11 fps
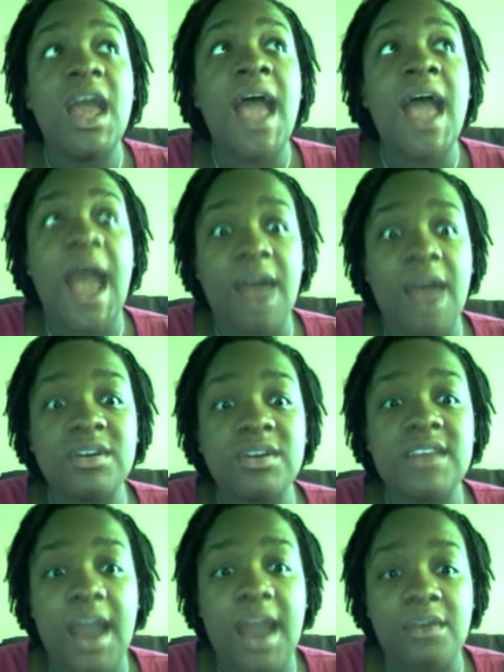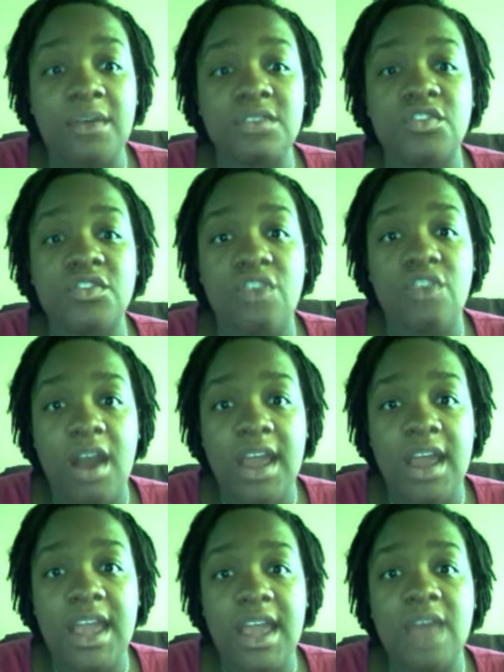hours and hours of
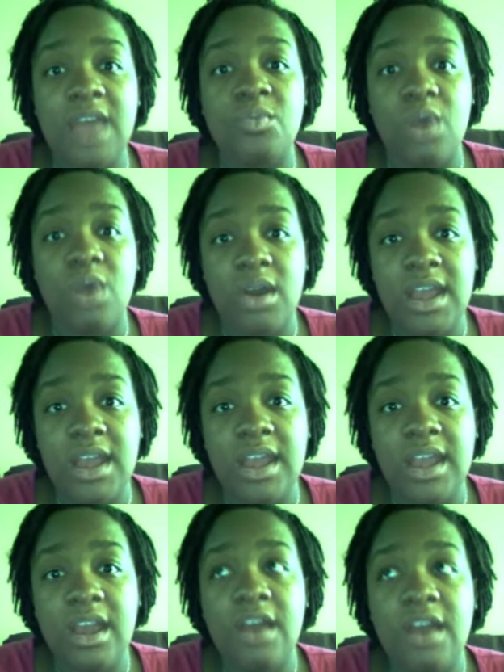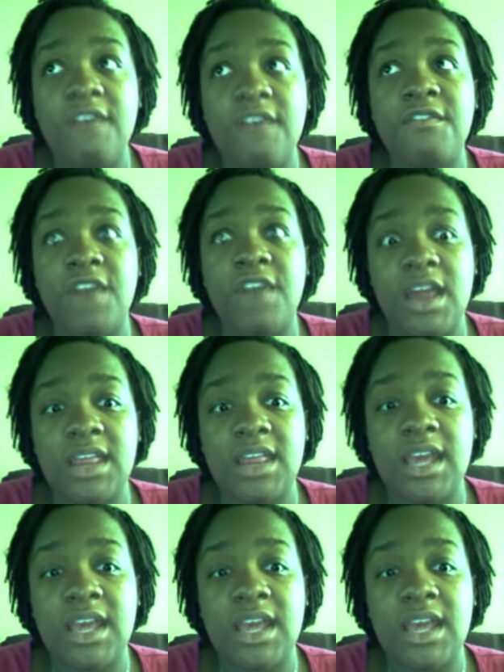crying and worrying for nothing.